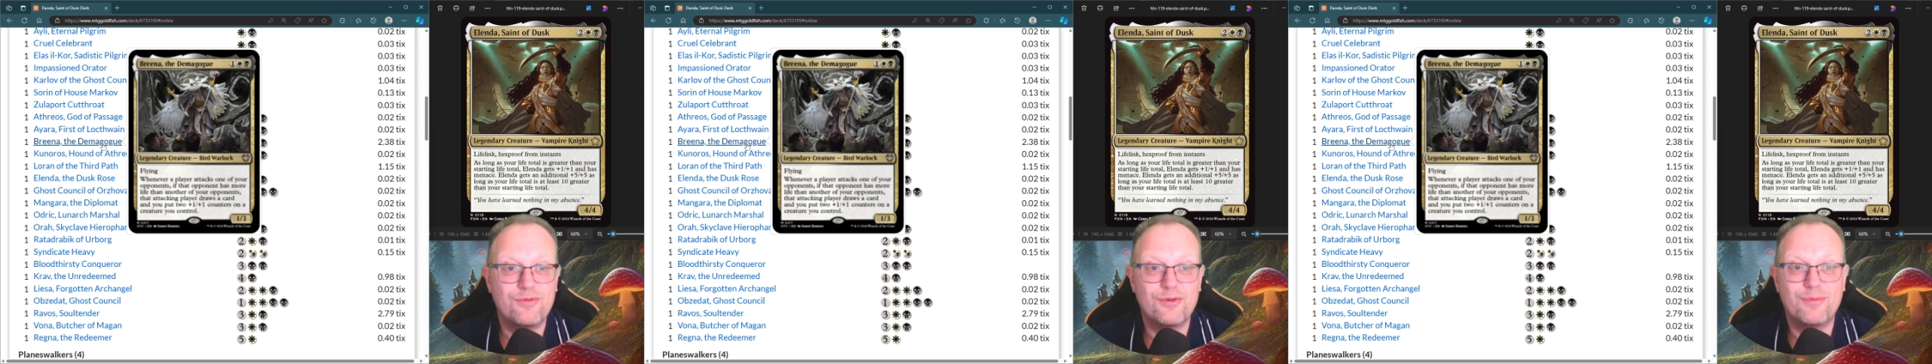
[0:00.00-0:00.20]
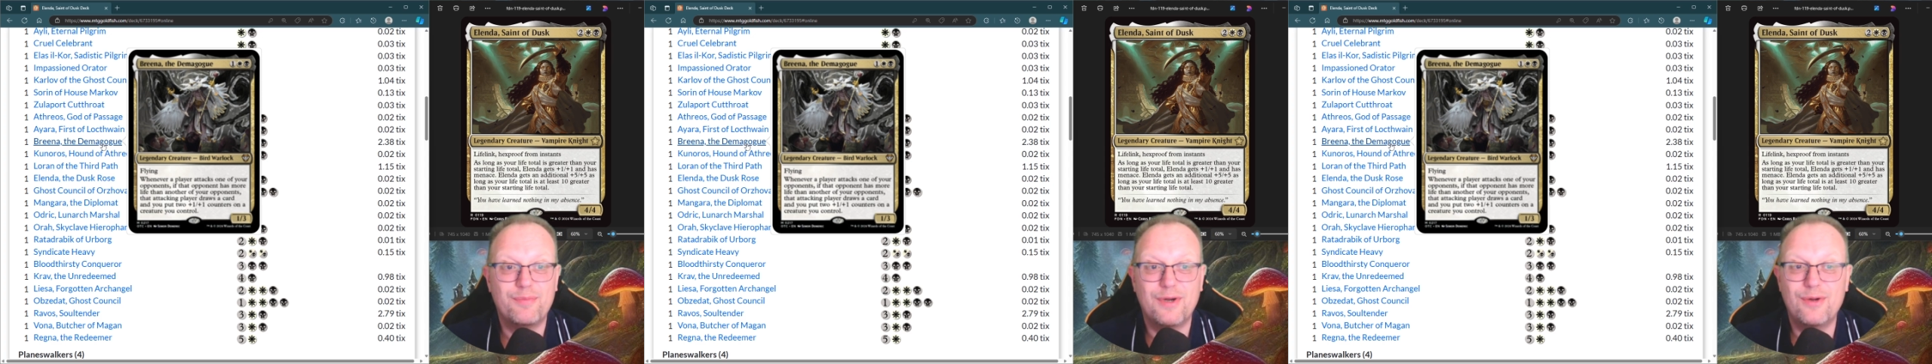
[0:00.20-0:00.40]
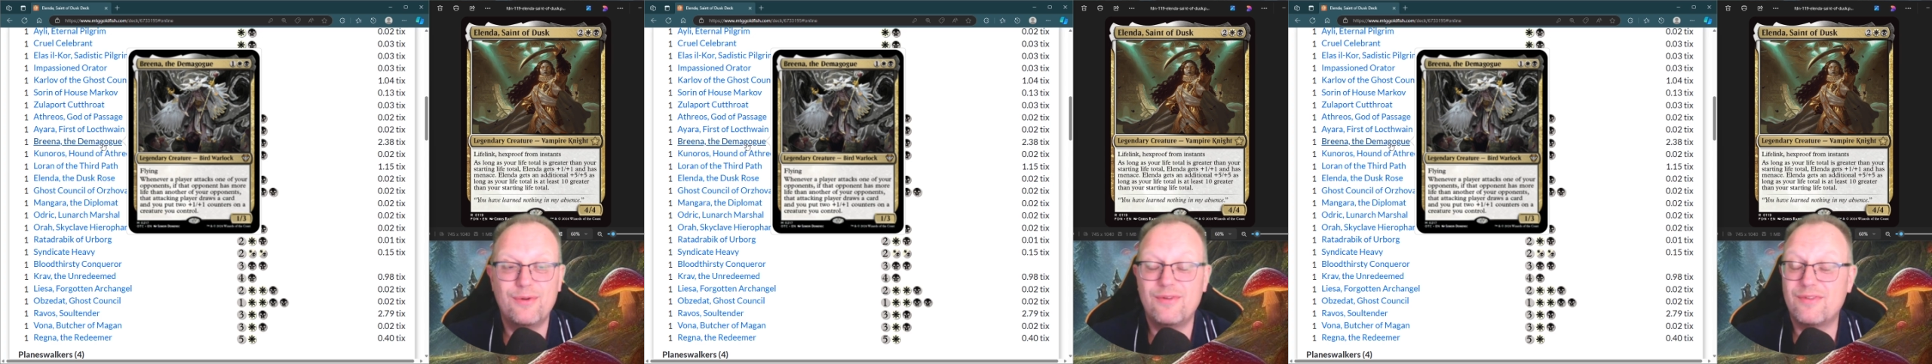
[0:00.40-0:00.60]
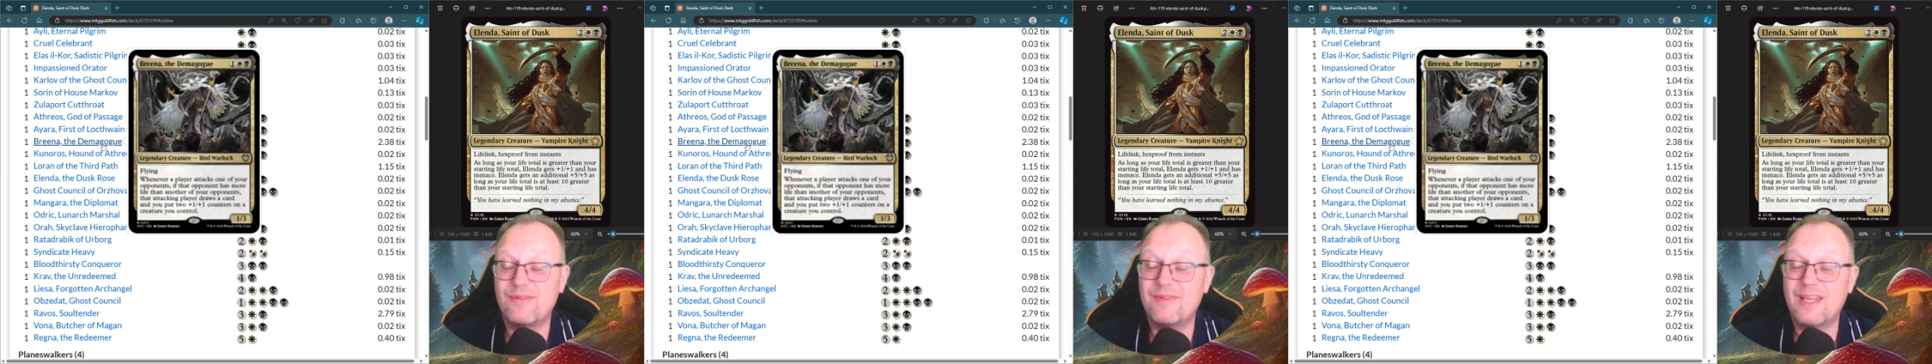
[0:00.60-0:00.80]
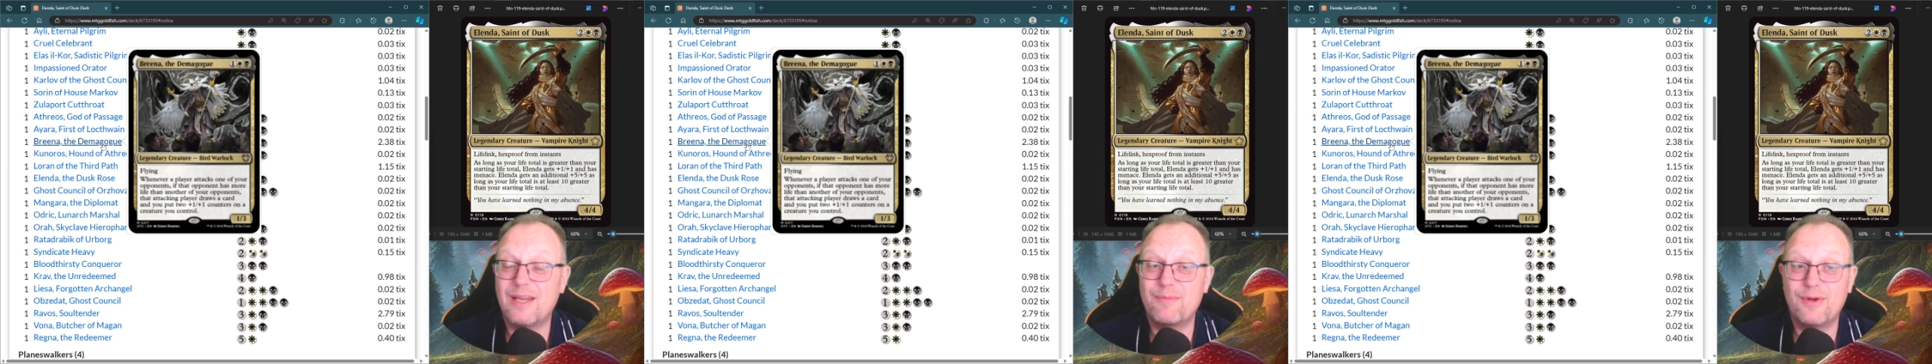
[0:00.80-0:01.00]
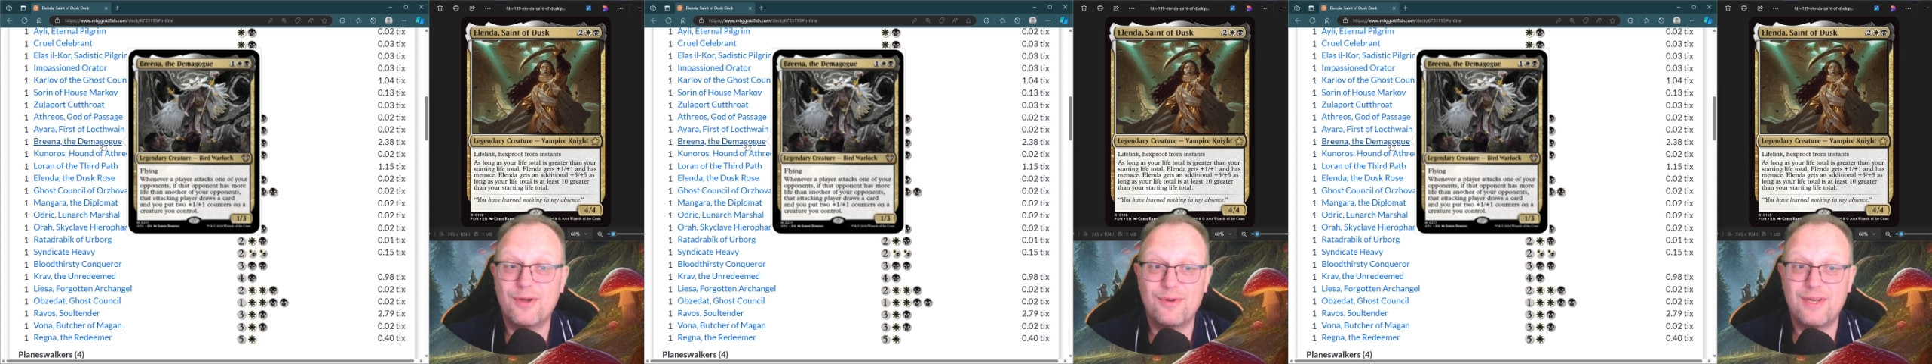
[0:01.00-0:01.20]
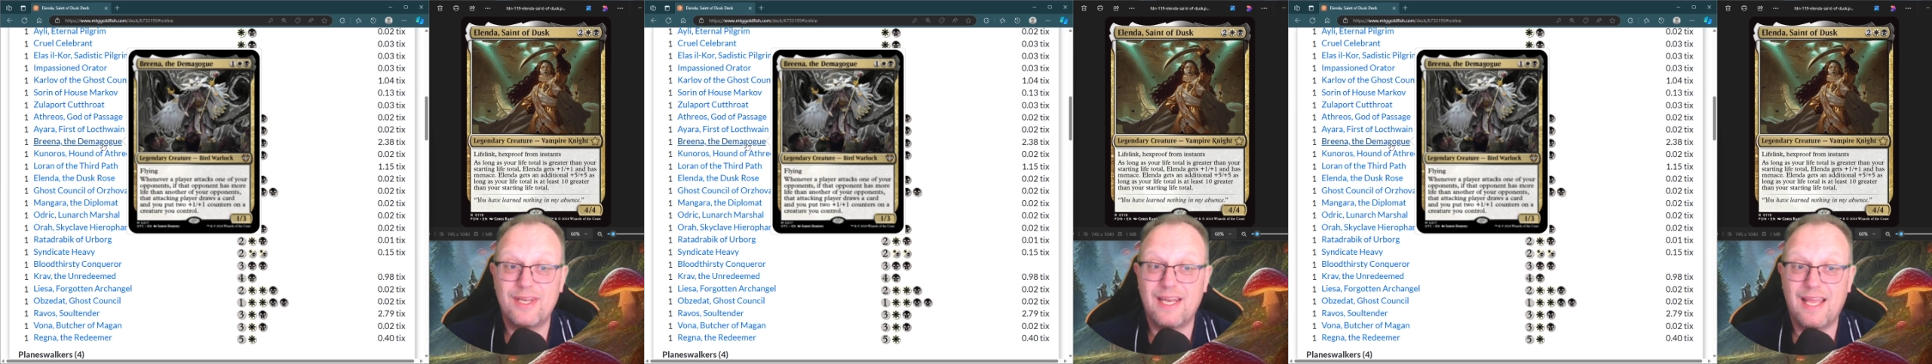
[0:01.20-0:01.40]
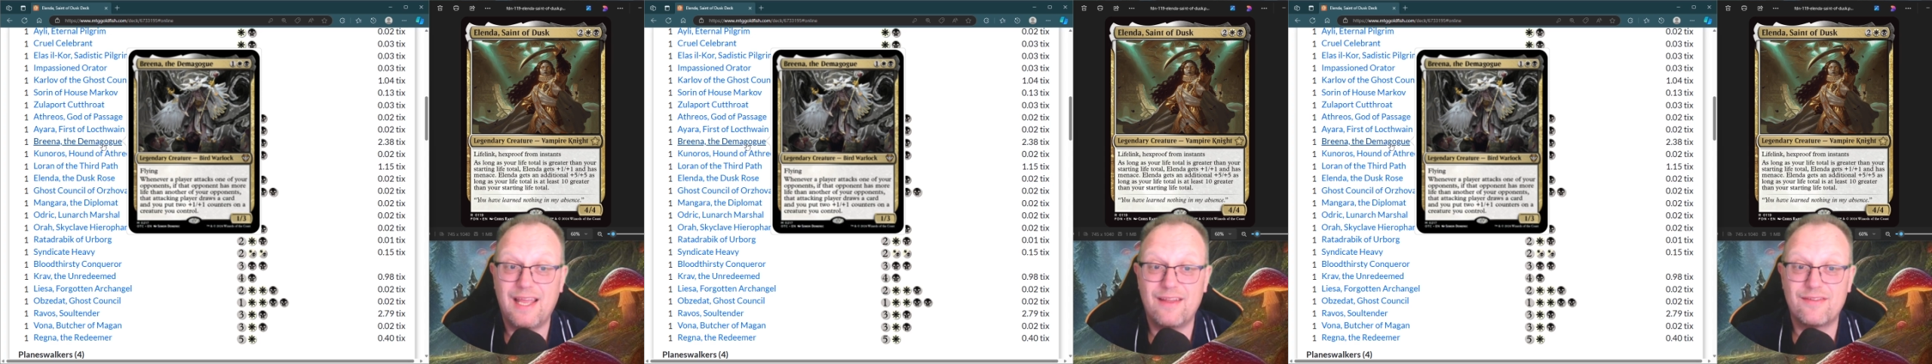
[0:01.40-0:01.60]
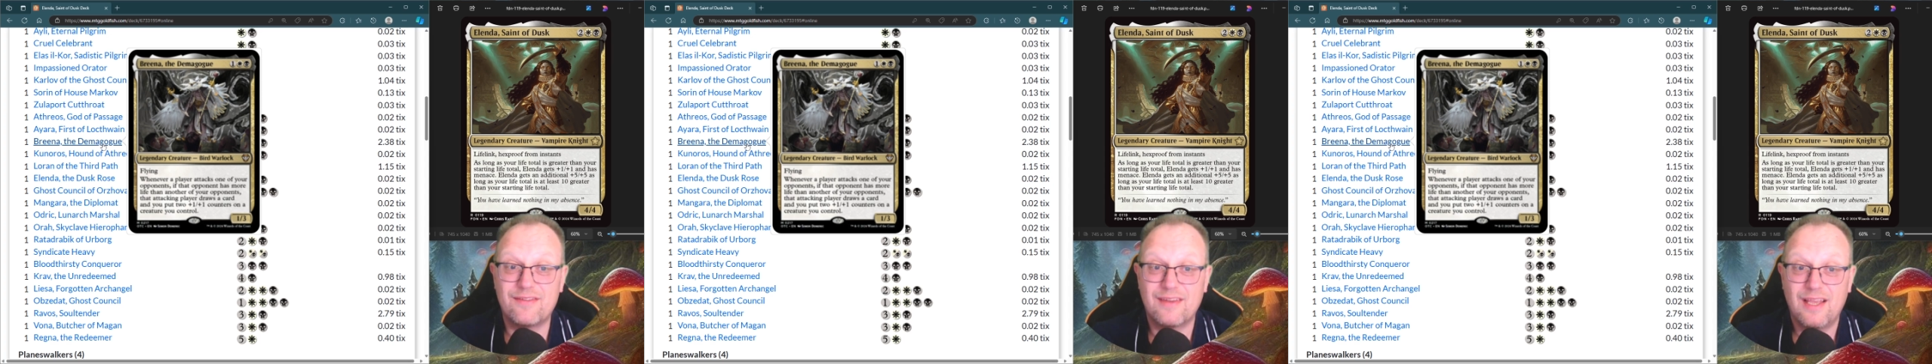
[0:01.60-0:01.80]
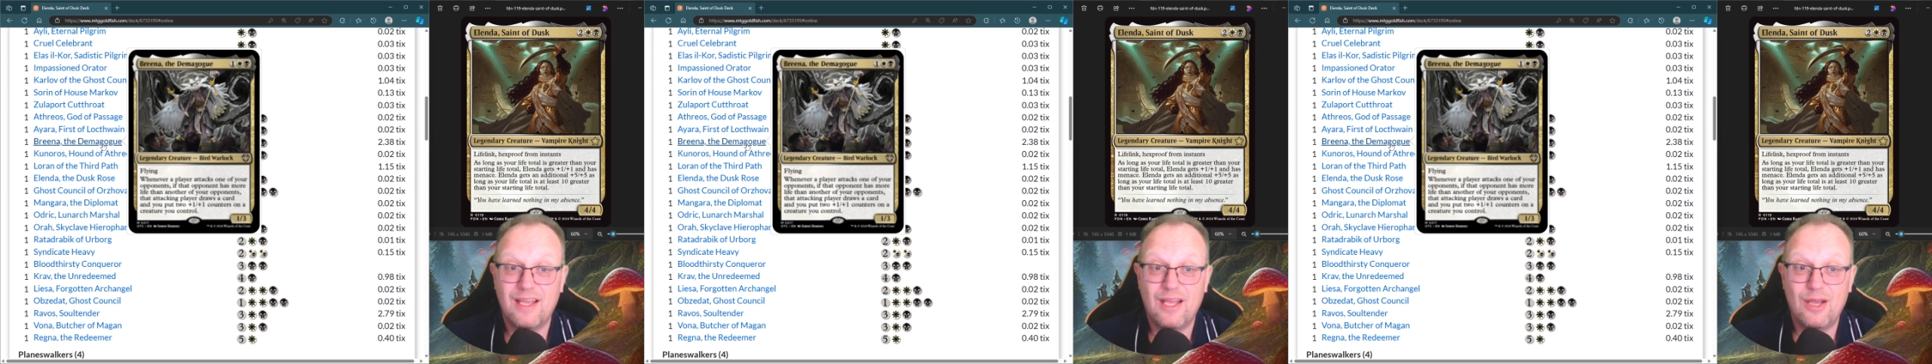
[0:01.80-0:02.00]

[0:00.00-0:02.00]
your opponents, if that opponent has